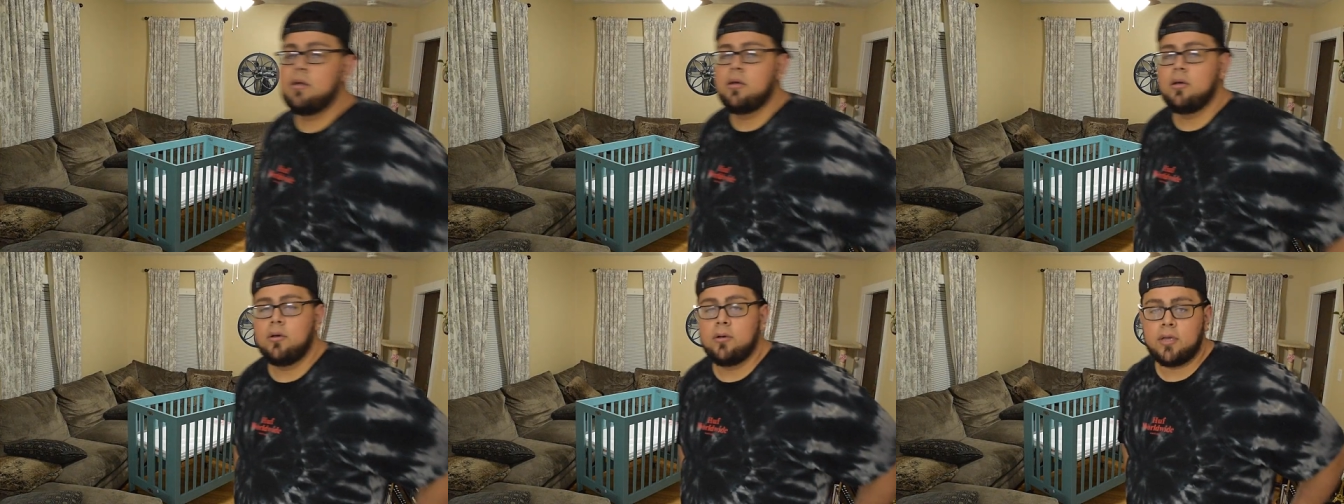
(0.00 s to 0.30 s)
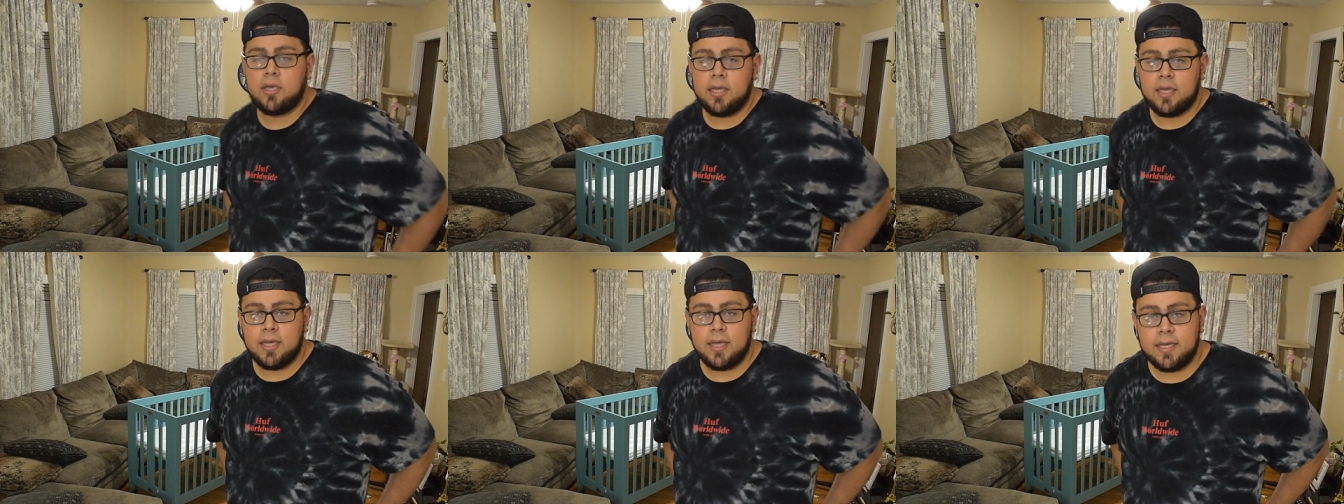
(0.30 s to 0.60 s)

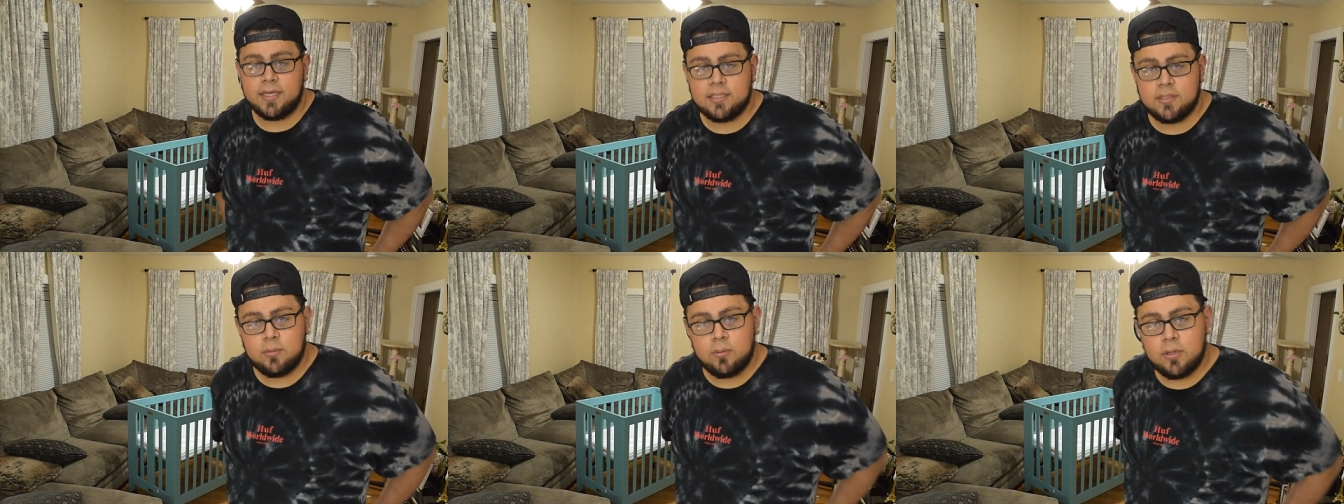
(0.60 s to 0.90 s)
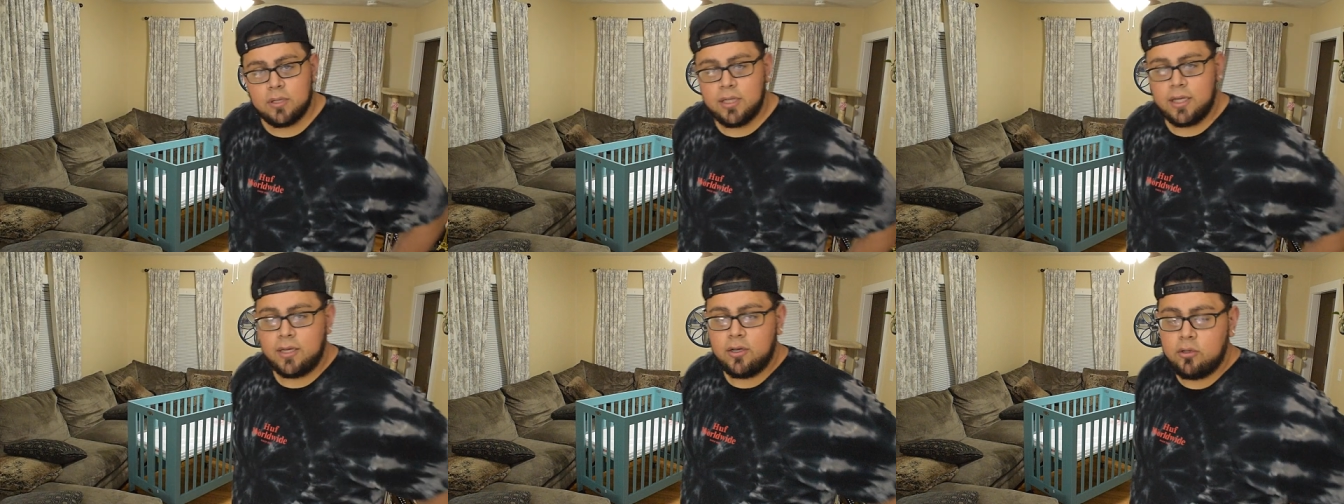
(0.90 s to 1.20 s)
Okay guys,
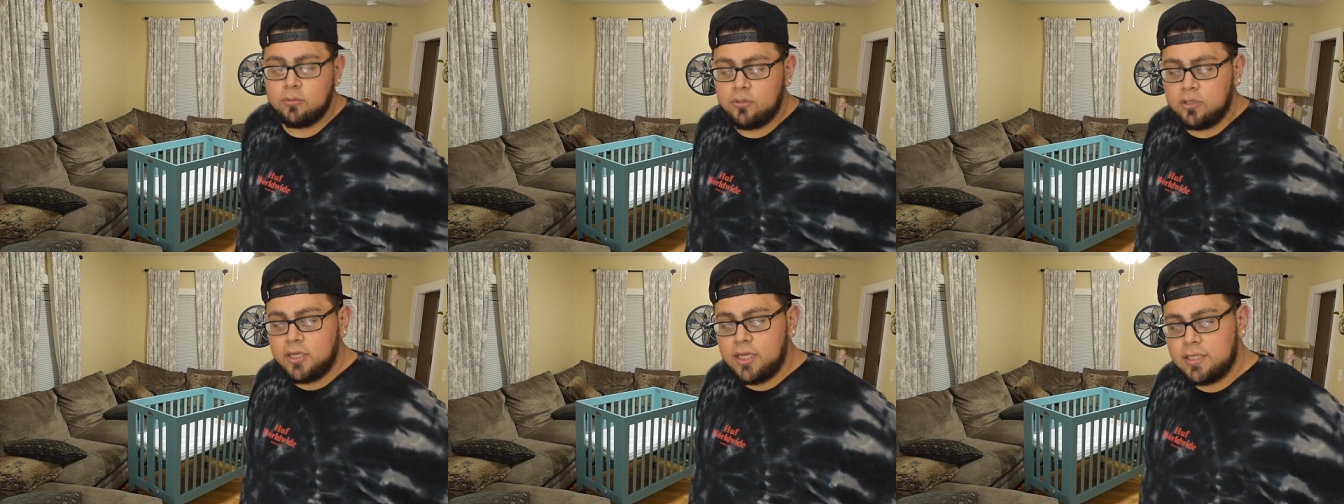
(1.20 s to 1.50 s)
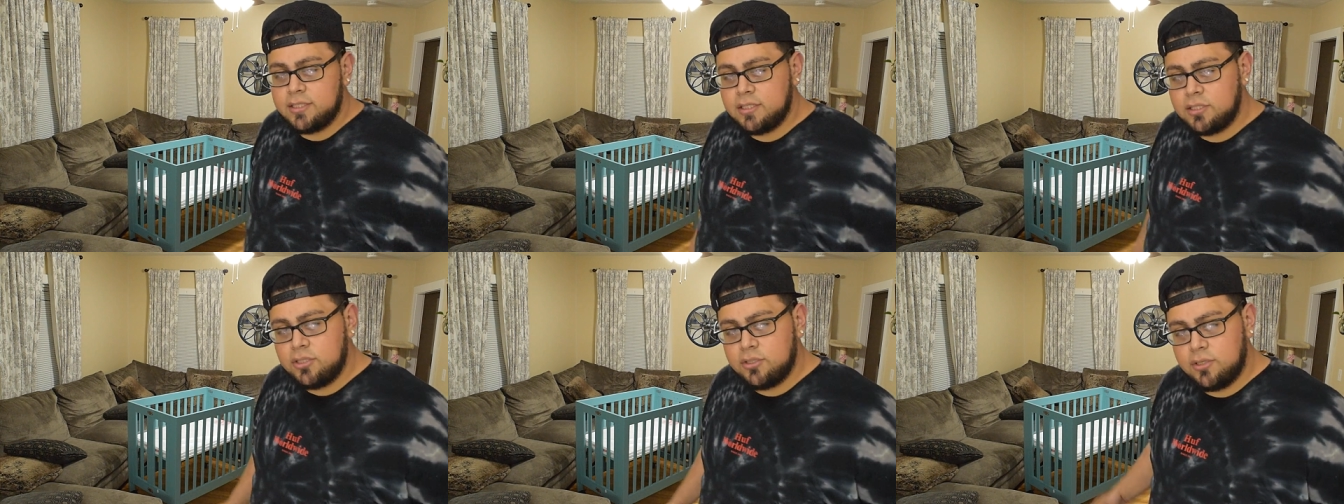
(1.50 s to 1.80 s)
well I hope you
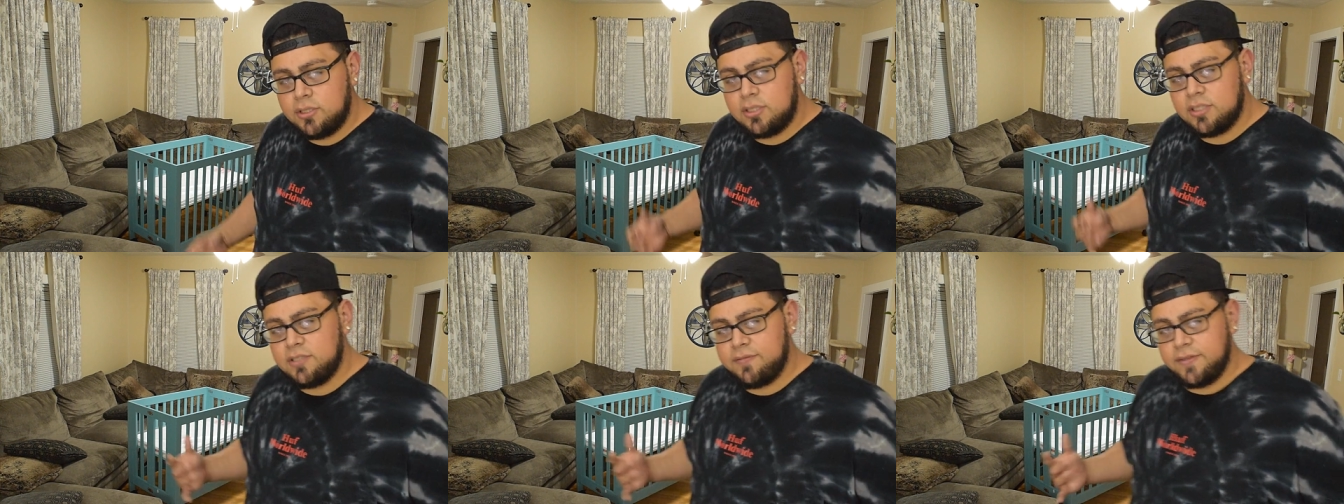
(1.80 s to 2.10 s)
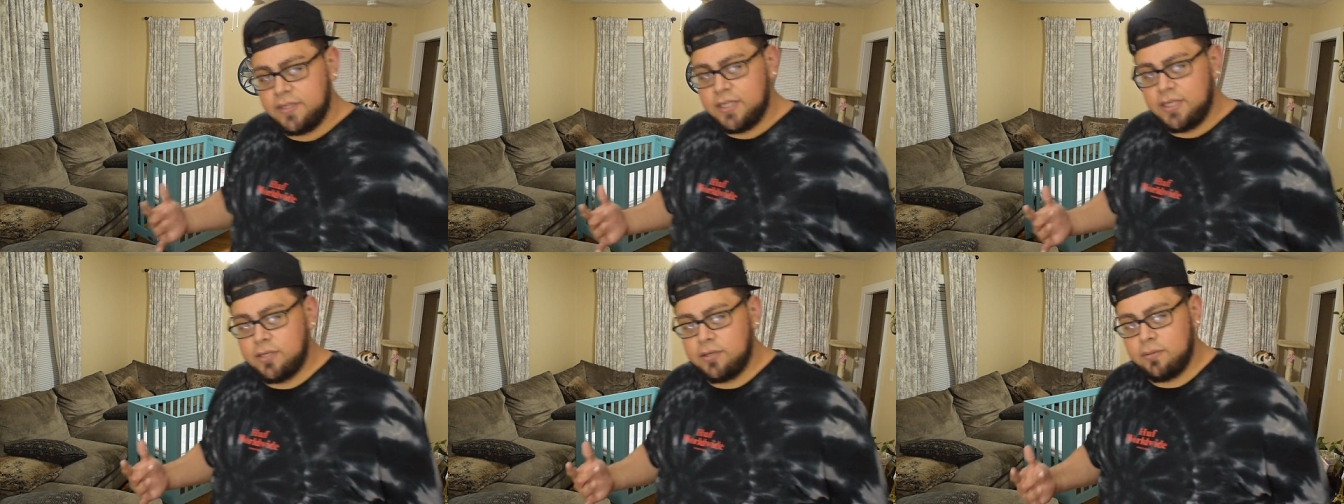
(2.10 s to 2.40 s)
guys enjoyed this
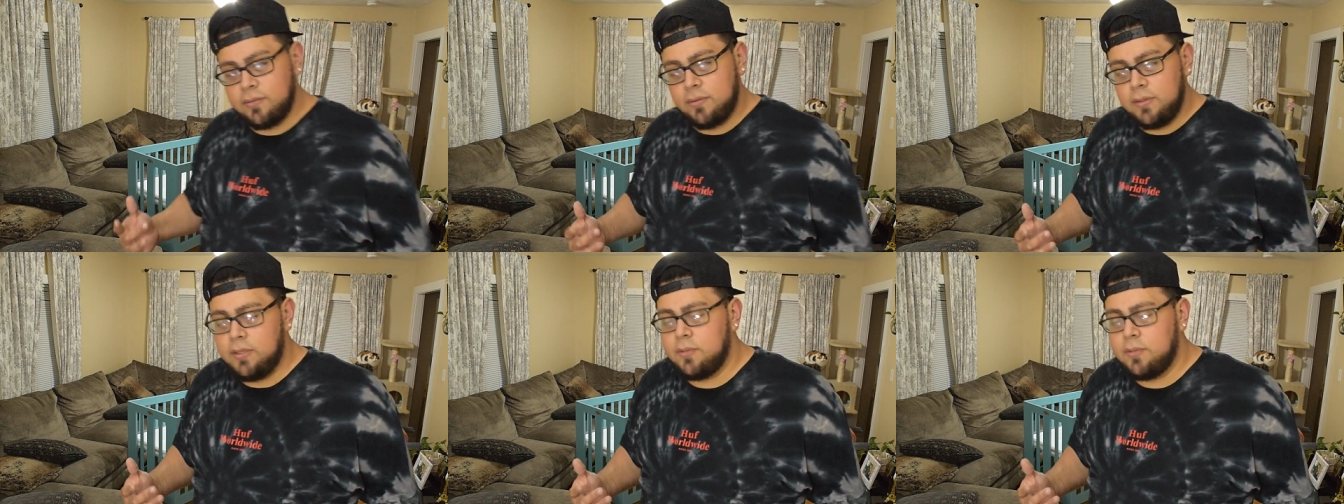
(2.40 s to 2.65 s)
video.